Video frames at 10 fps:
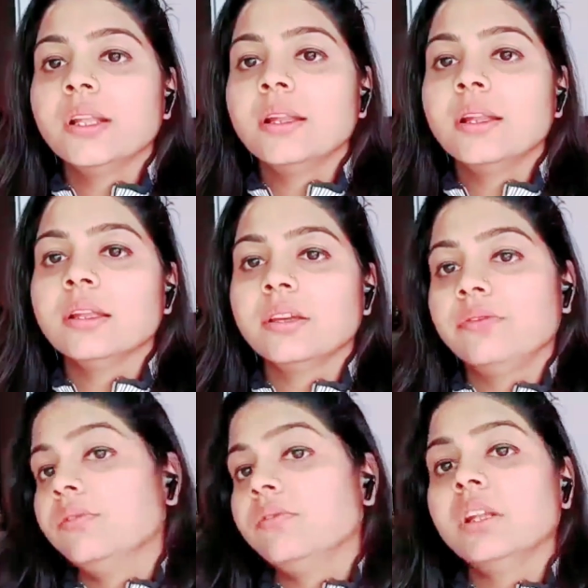will,
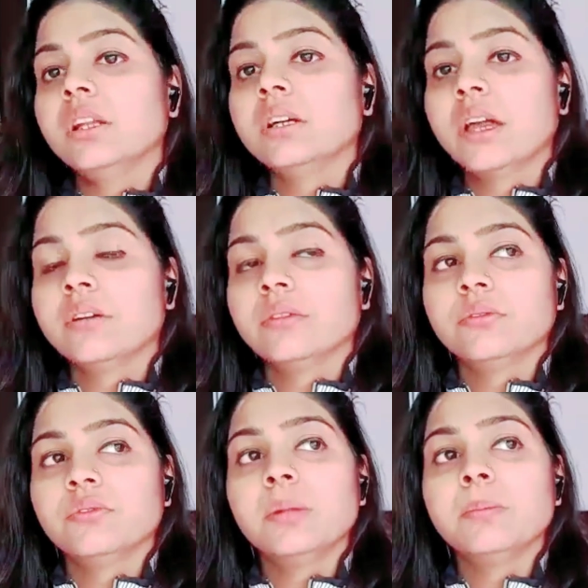if we
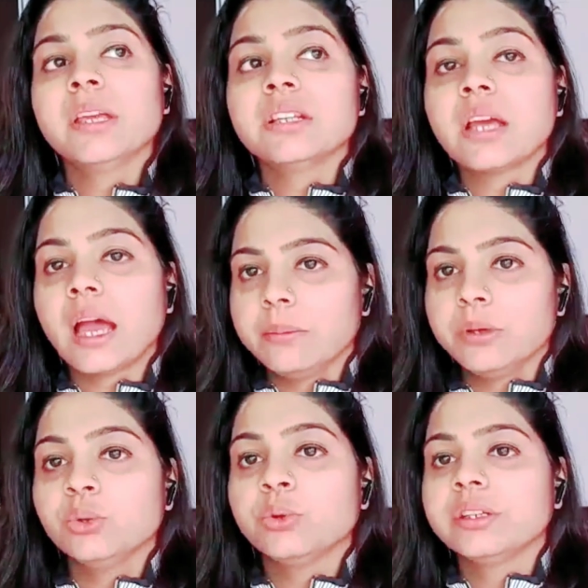will make it
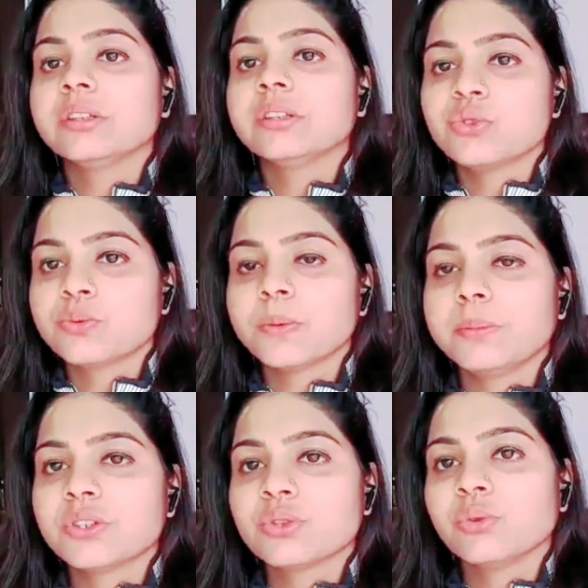habit to read a
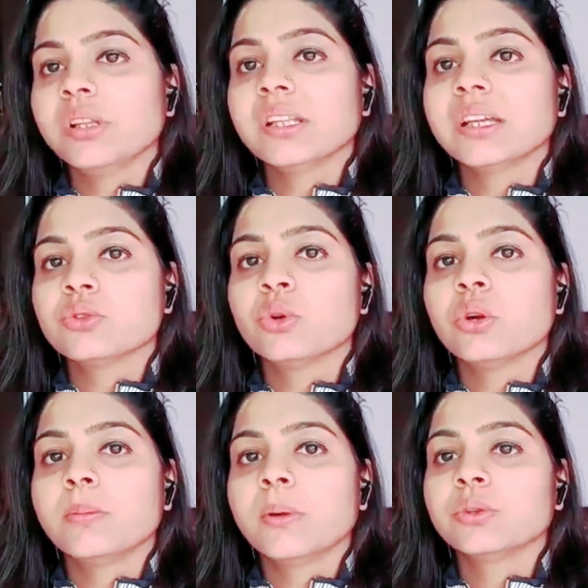newspaper, so we'll get to
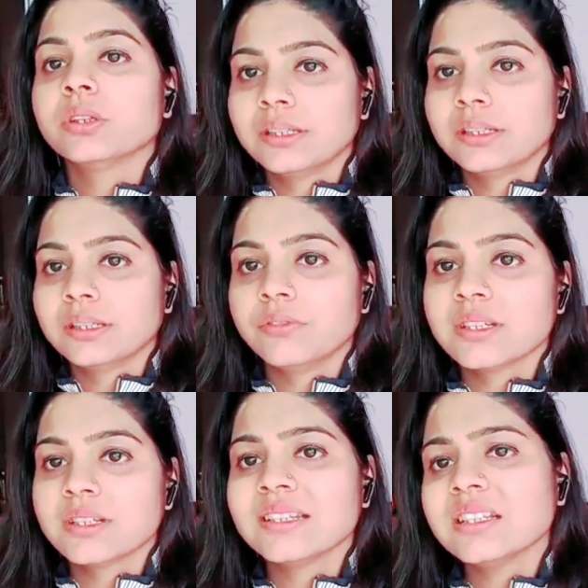know about the current
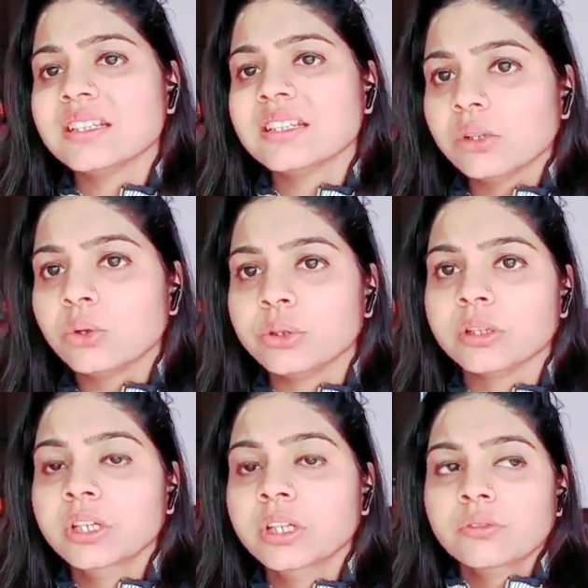affairs, and it is good.
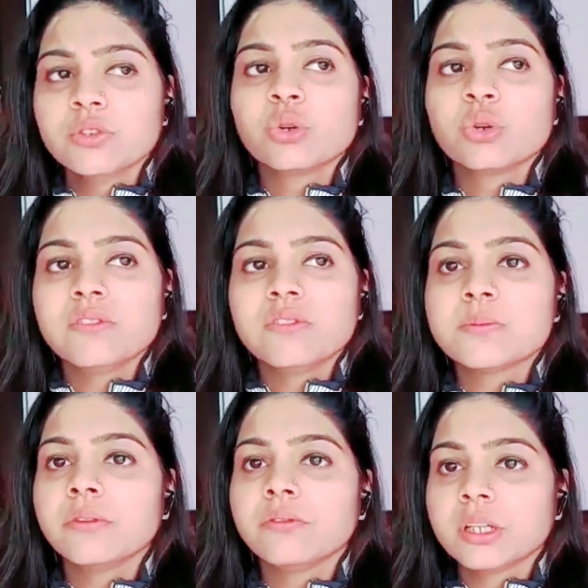We should
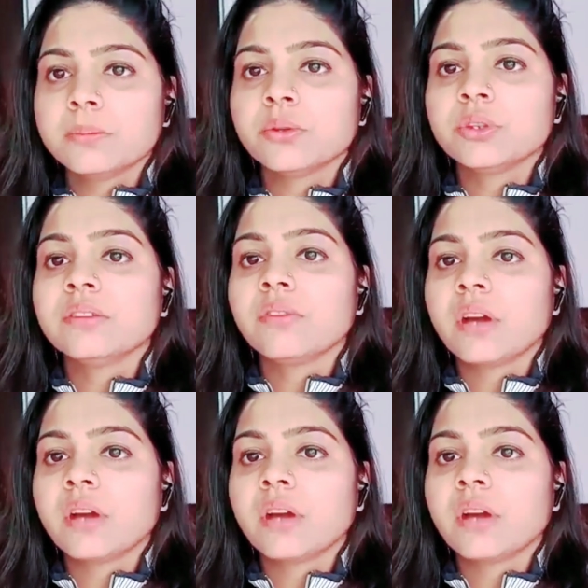always be aware about the